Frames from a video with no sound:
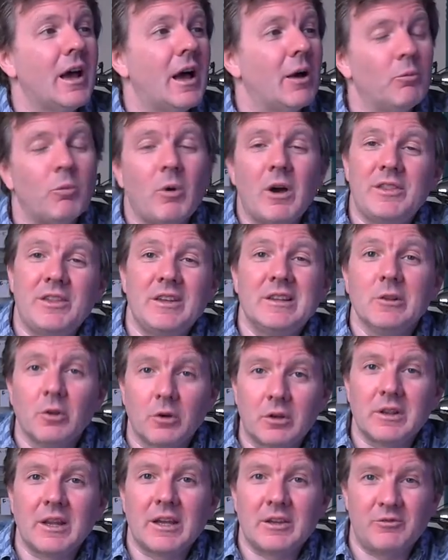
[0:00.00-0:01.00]
and why they
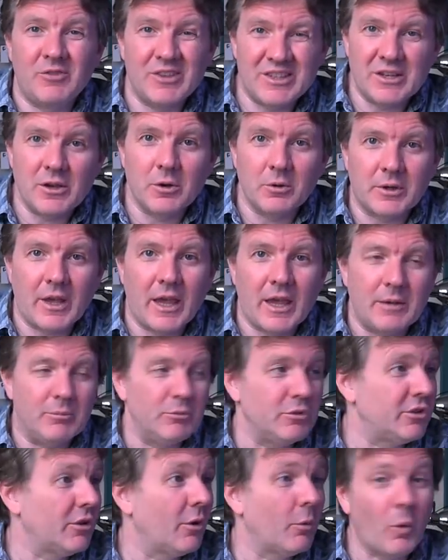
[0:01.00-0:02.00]
look like video
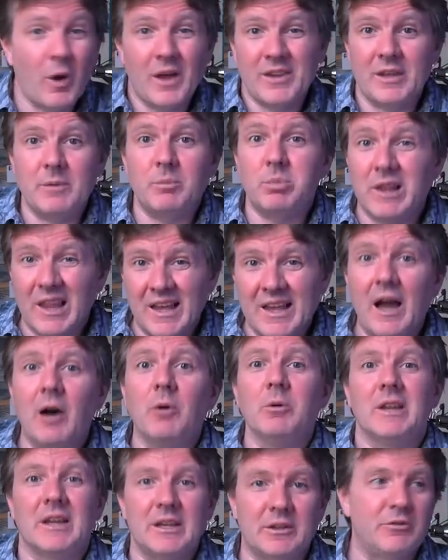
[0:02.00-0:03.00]
games and why they play
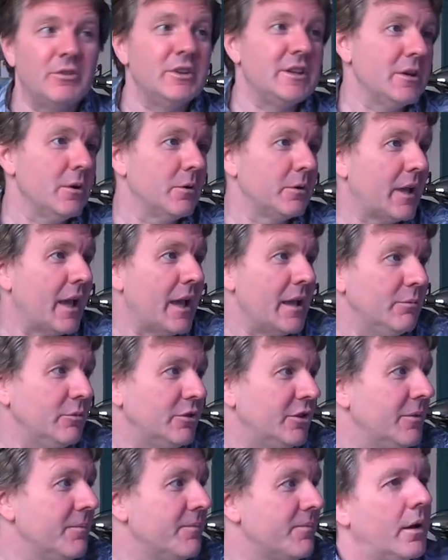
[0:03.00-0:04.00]
out like video
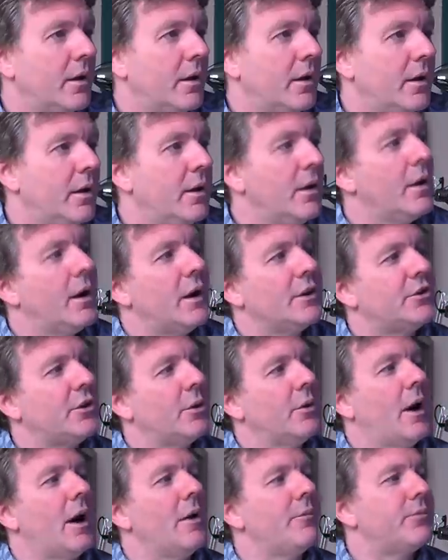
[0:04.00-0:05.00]
games. Uh,
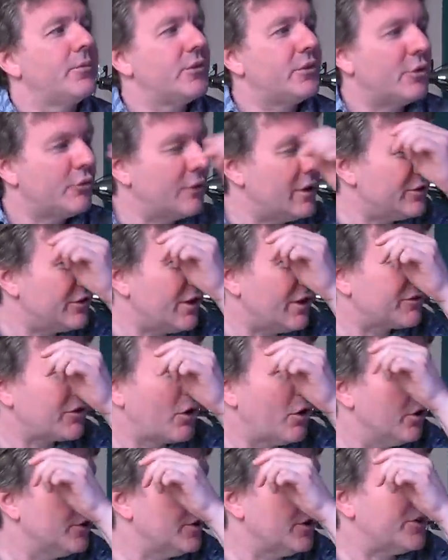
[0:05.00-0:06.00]
so uh, the reason I've
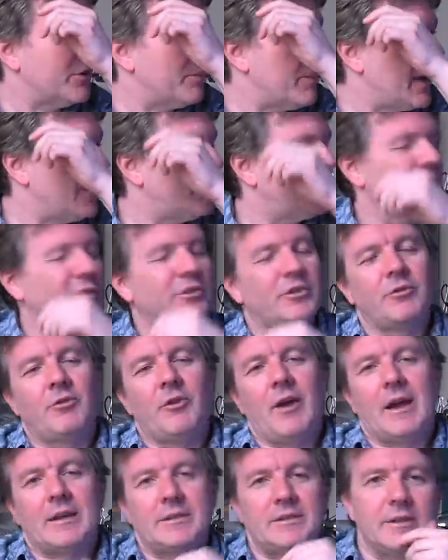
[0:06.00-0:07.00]
called it the Matrix
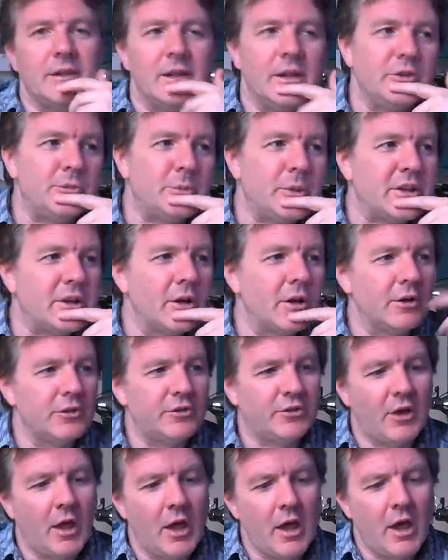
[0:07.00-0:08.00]
Effect is
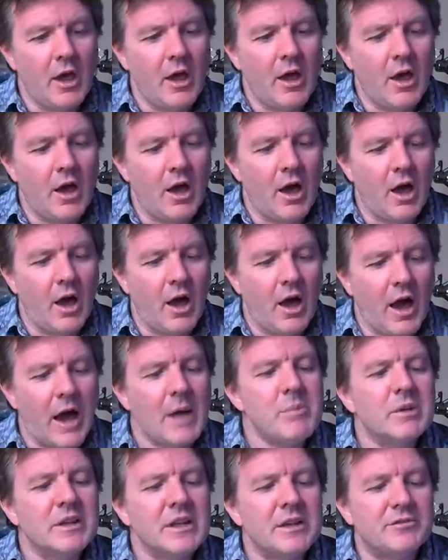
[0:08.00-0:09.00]
because
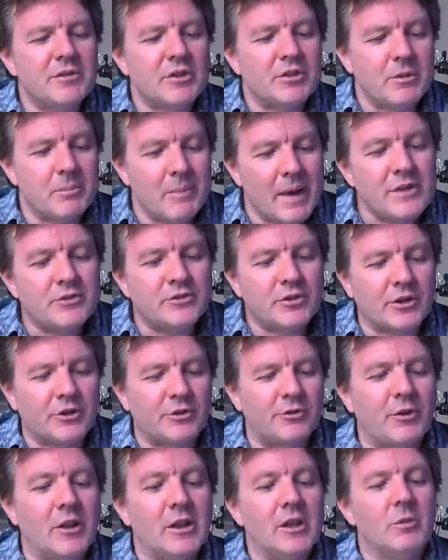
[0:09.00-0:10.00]
I believe that the
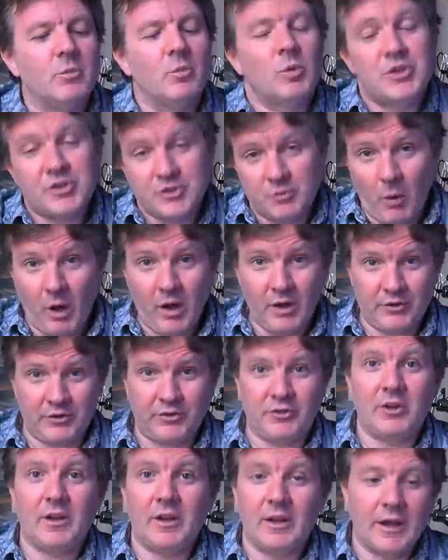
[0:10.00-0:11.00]
Matrix film, which
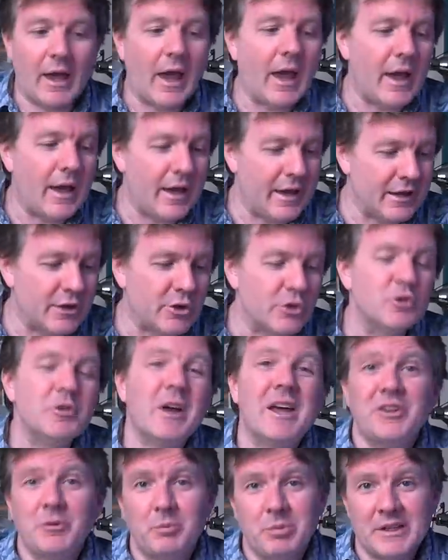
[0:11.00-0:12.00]
was uh,
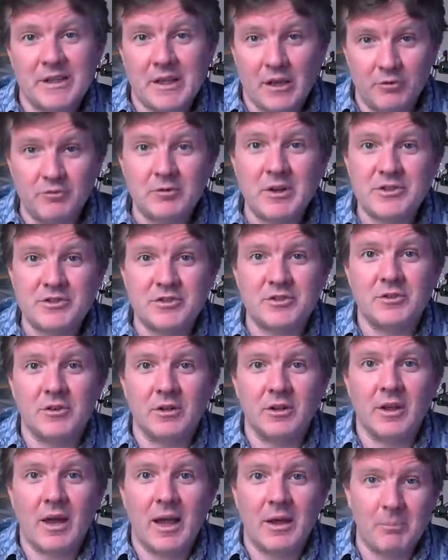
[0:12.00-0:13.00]
incredibly
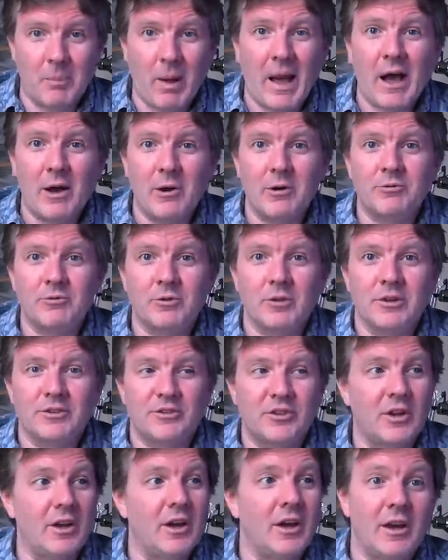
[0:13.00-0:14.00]
original and powerful
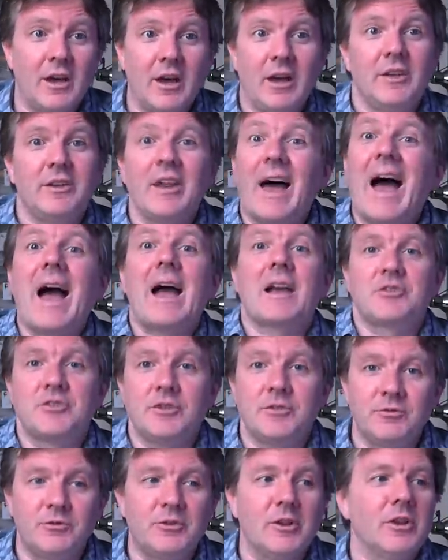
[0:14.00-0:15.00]
as a, a, an
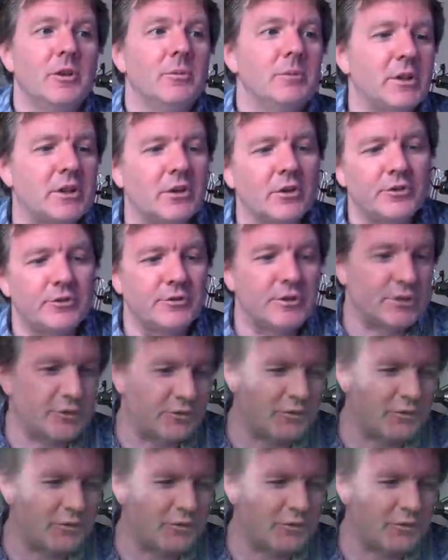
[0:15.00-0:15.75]
action film because of its